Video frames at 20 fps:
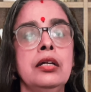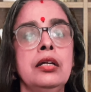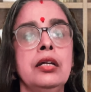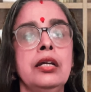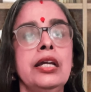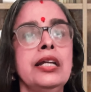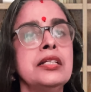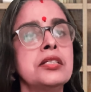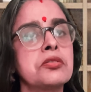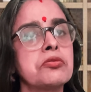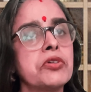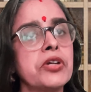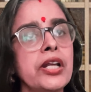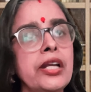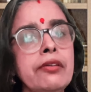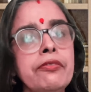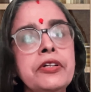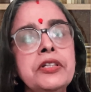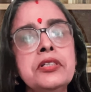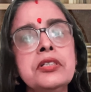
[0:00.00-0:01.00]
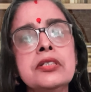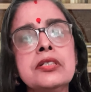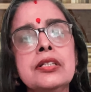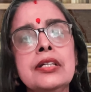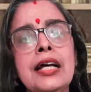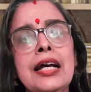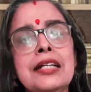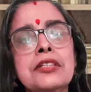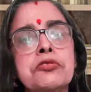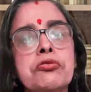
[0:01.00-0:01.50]
Its relevance
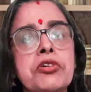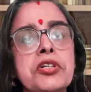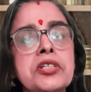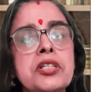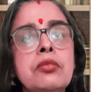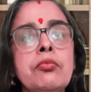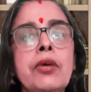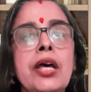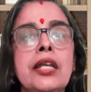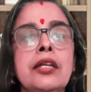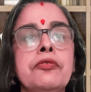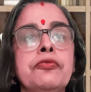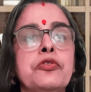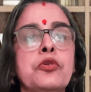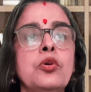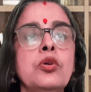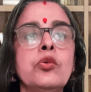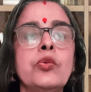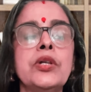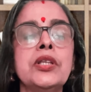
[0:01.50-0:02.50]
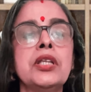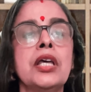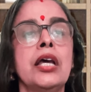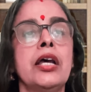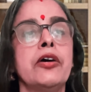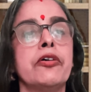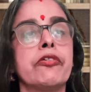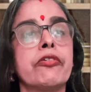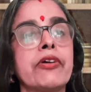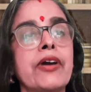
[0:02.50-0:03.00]
has risen manifold with
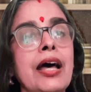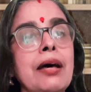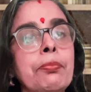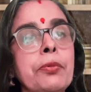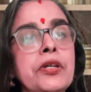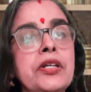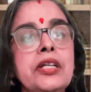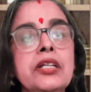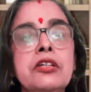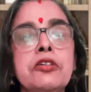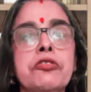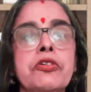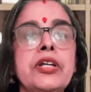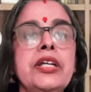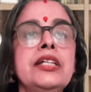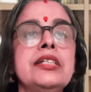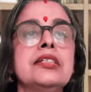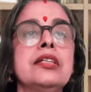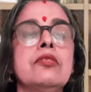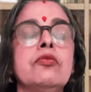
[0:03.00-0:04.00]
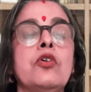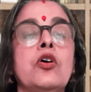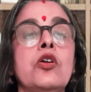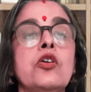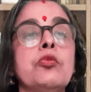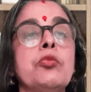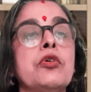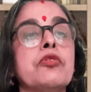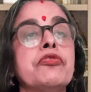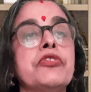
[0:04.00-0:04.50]
rapid increase in
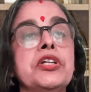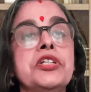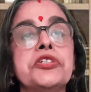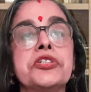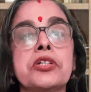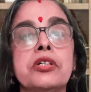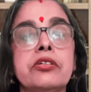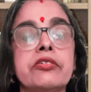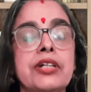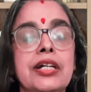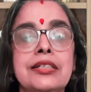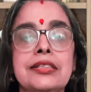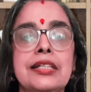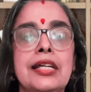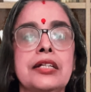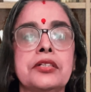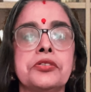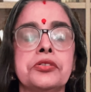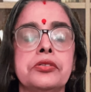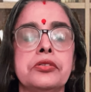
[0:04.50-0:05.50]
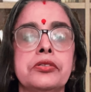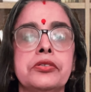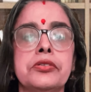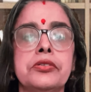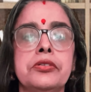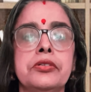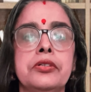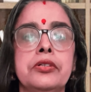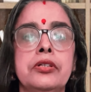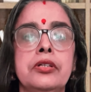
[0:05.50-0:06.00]
volume of digital transactions.
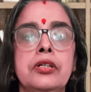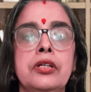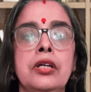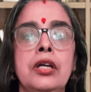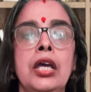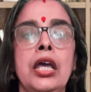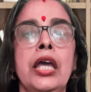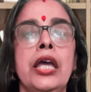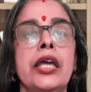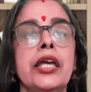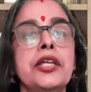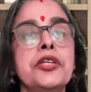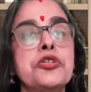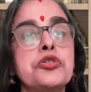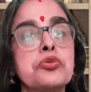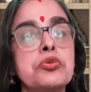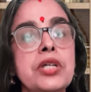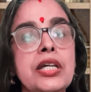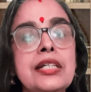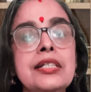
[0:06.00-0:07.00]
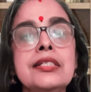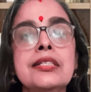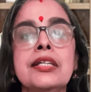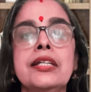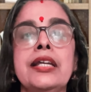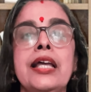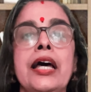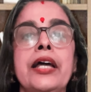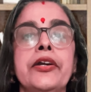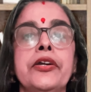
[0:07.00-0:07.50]
In today's
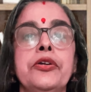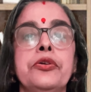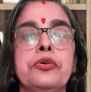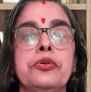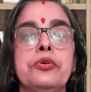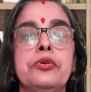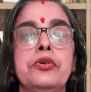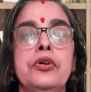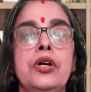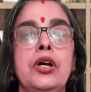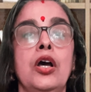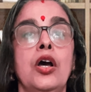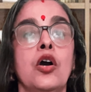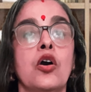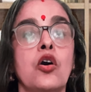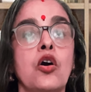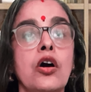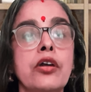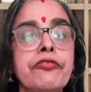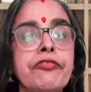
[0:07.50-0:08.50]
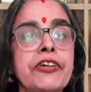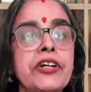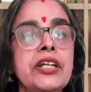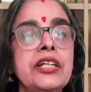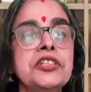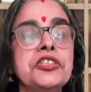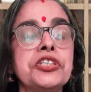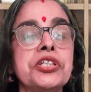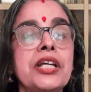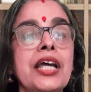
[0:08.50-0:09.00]
scenario,
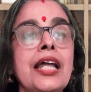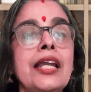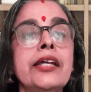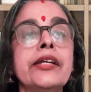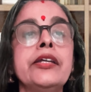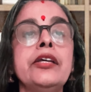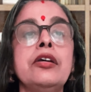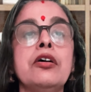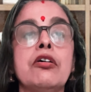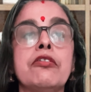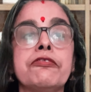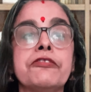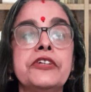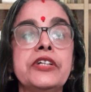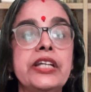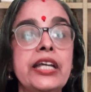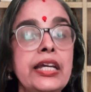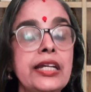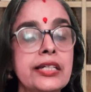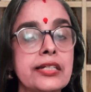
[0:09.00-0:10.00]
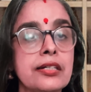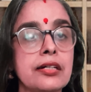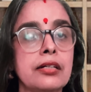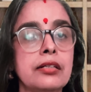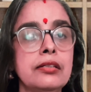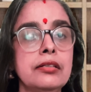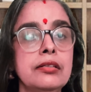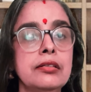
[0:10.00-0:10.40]
confidentiality of data